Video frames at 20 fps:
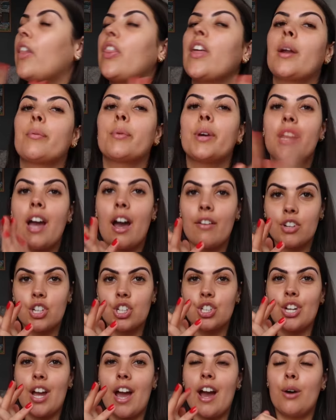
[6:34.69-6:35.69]
And then I'm gonna have a
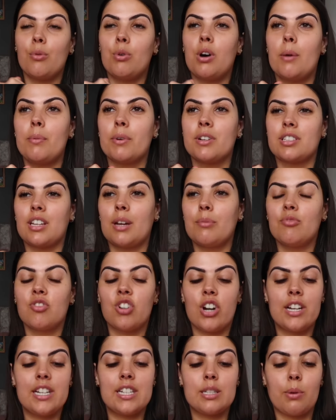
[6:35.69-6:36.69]
shower because I'm
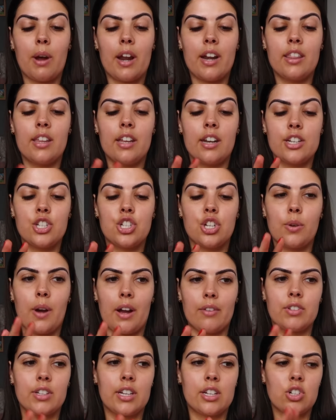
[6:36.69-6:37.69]
really sweating, and then I do
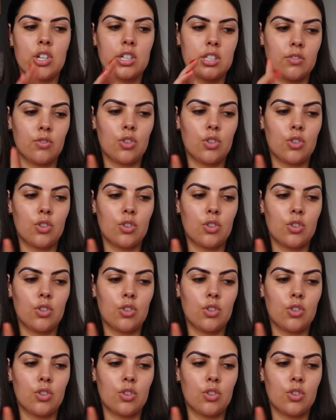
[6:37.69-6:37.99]
have to get dressed.